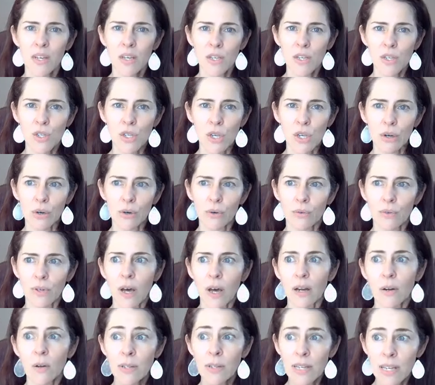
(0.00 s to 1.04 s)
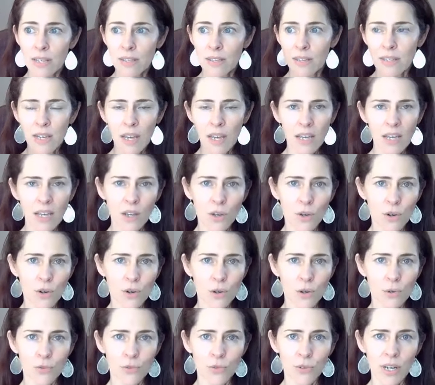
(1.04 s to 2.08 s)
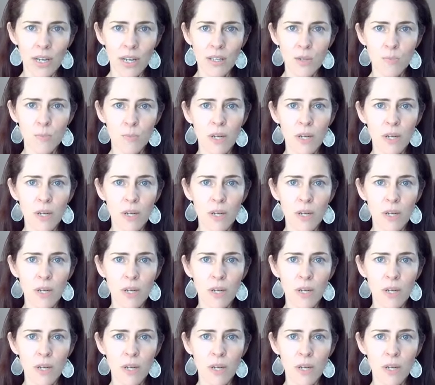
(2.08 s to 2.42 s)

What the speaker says: So not only is it taking your nutrients,